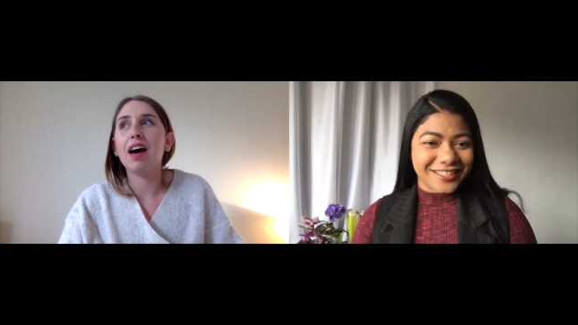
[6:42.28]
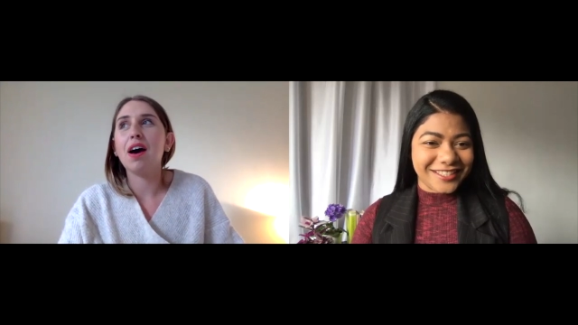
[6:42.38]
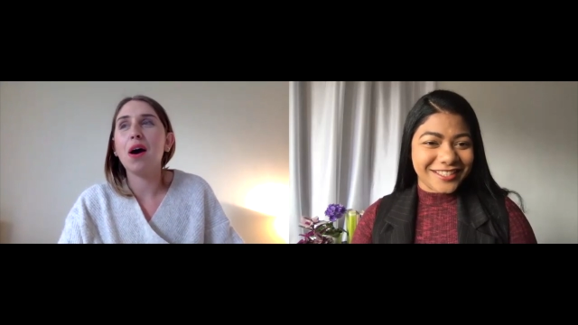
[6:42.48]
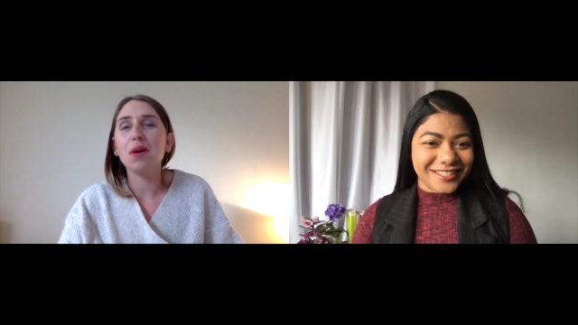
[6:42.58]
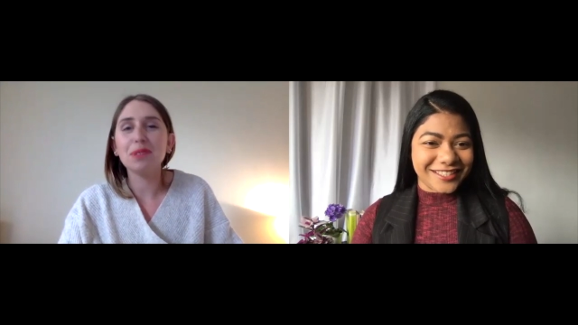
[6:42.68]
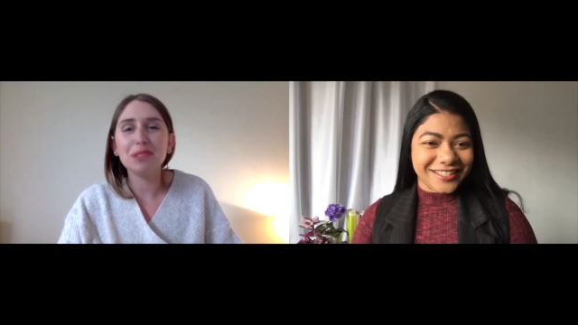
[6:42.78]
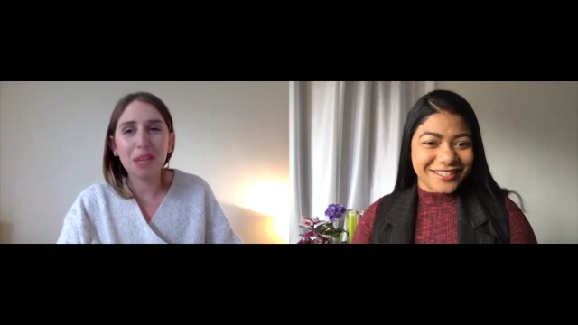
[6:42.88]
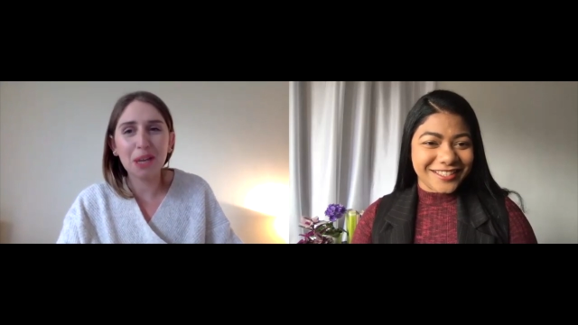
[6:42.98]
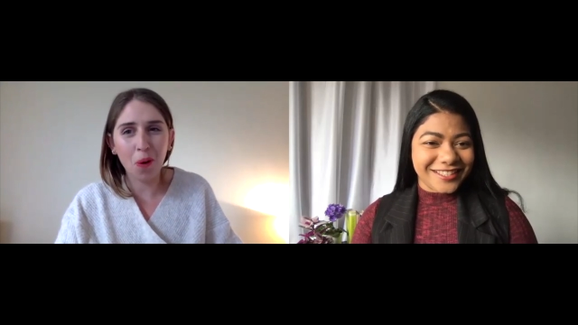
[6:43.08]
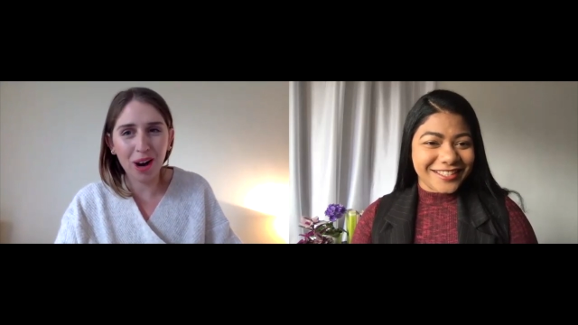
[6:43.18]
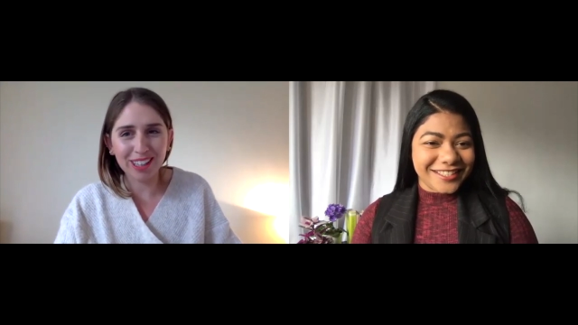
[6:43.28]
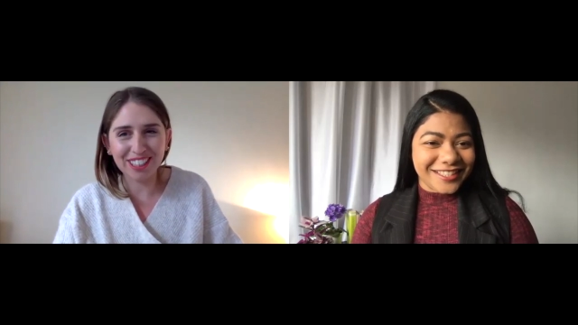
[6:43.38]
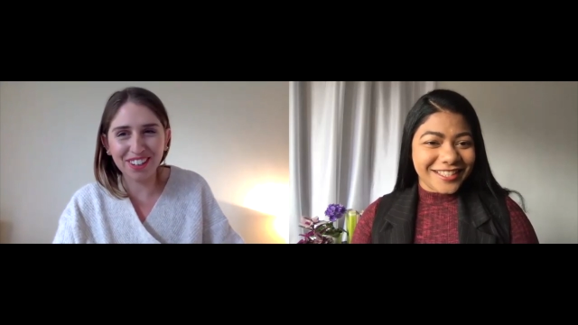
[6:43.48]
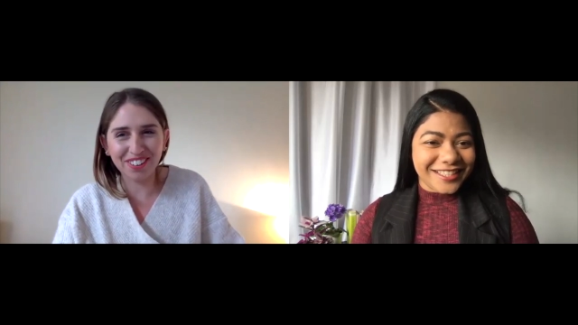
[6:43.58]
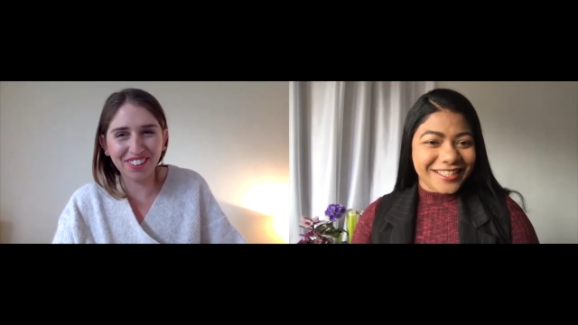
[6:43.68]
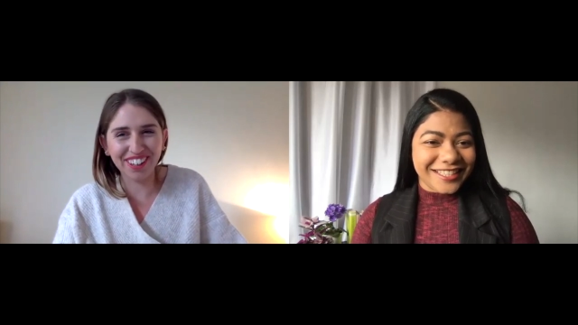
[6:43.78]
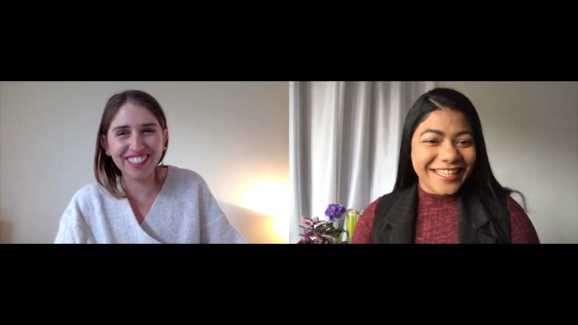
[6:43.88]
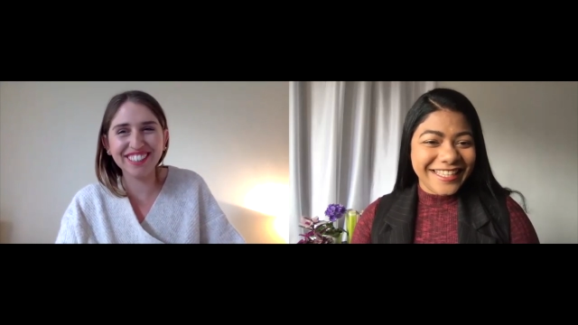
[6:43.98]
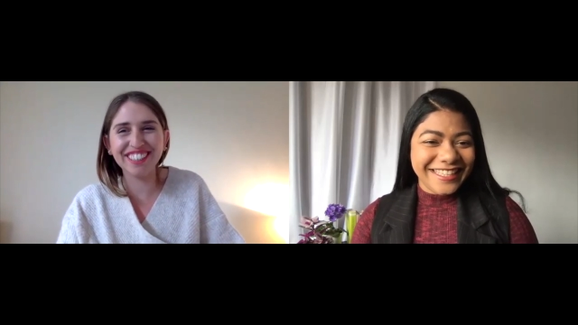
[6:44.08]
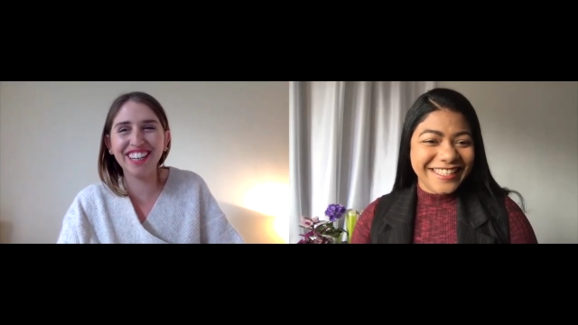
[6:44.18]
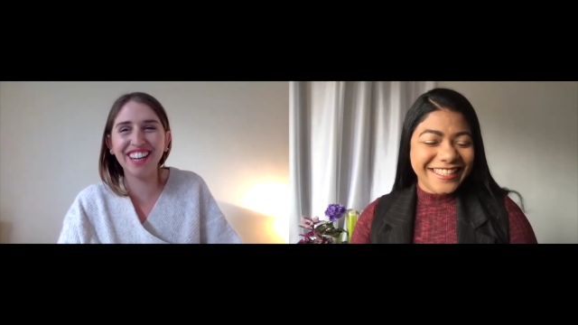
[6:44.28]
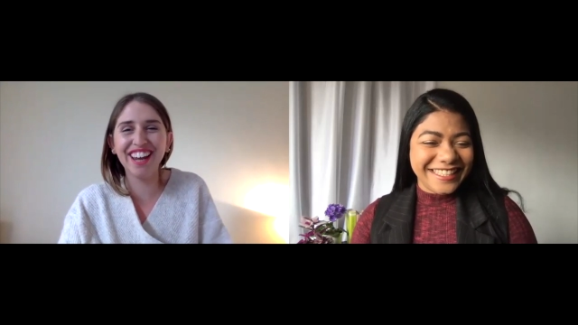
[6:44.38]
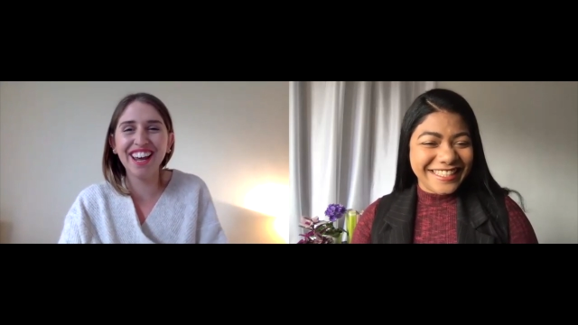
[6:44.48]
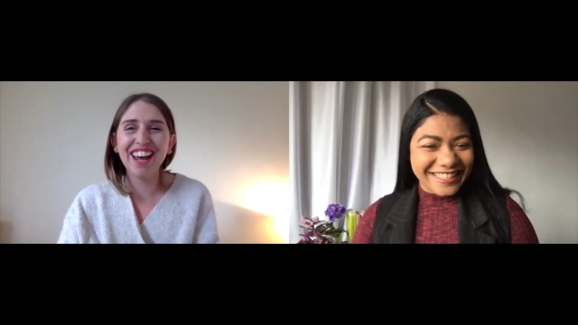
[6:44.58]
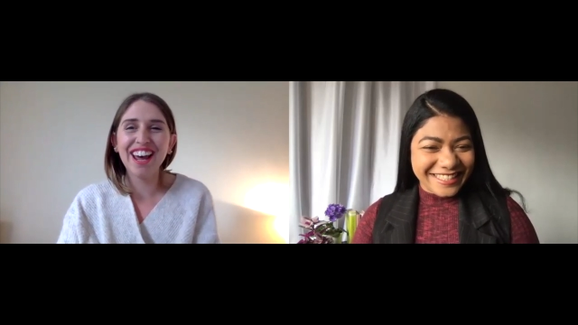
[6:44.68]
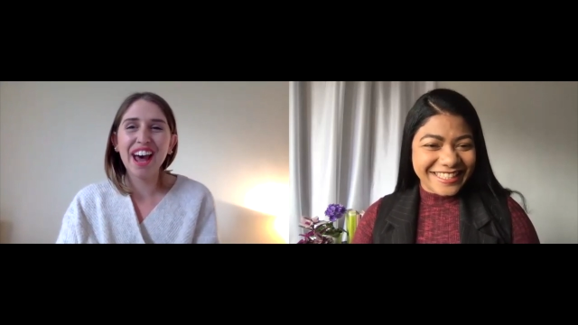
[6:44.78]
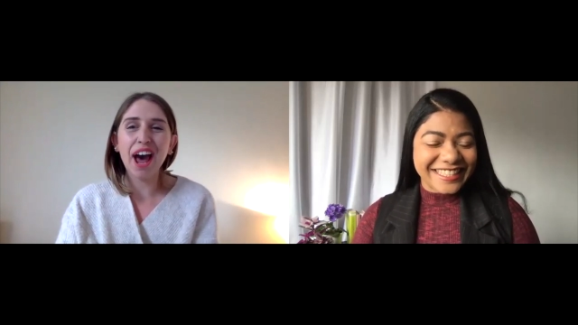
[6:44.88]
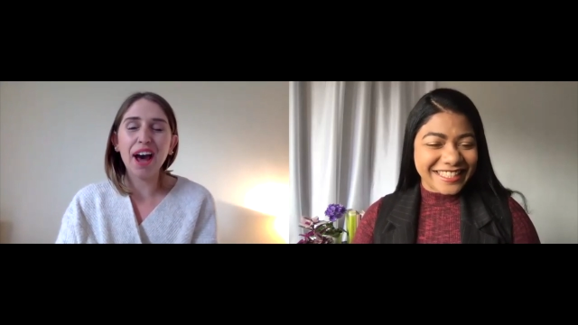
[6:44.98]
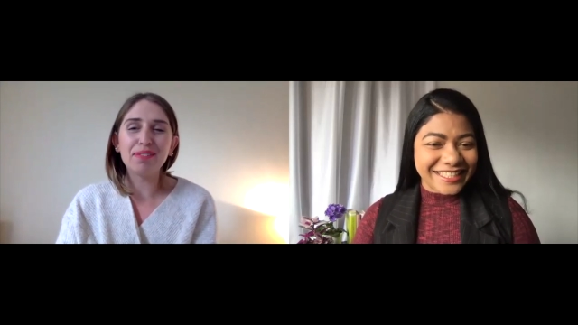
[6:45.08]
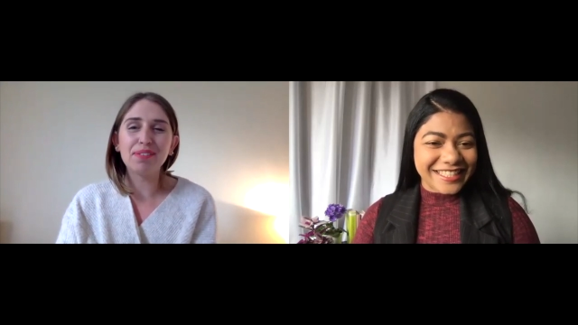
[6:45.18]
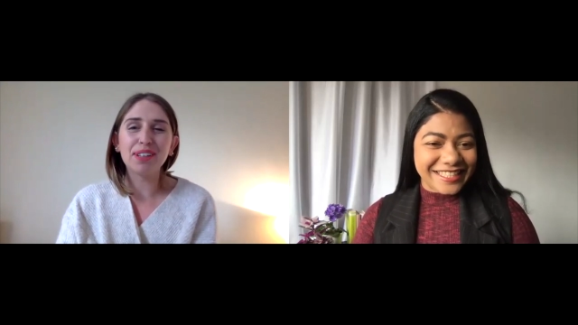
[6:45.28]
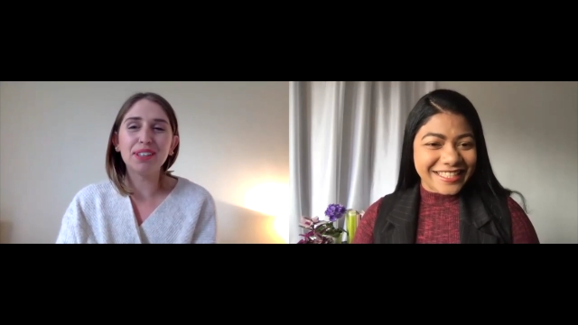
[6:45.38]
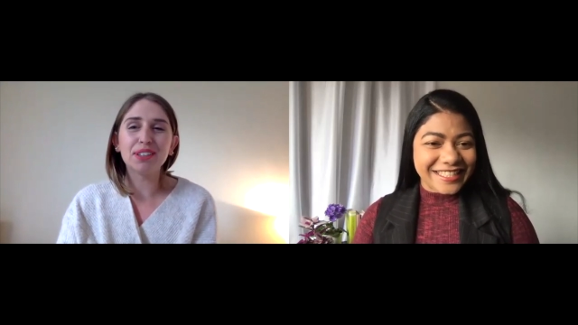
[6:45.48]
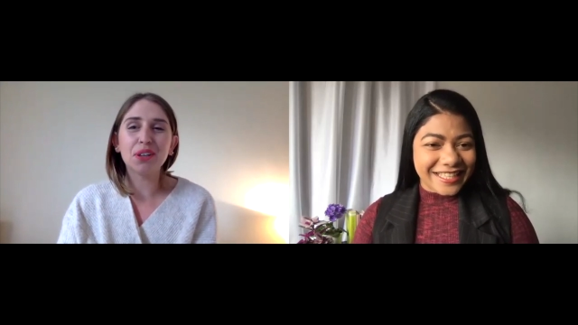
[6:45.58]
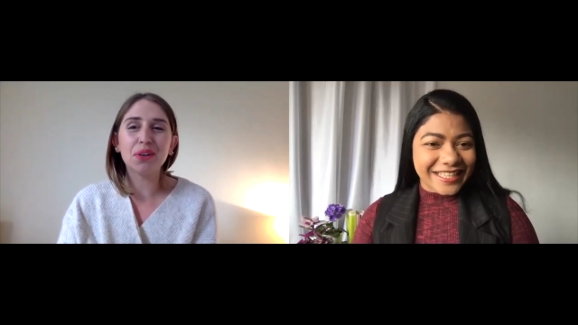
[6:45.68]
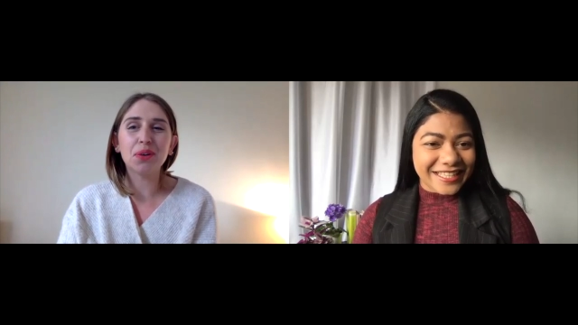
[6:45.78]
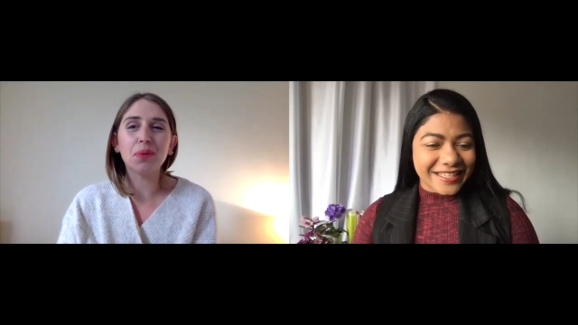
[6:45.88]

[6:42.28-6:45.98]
Speaker 1: I would say quite different. So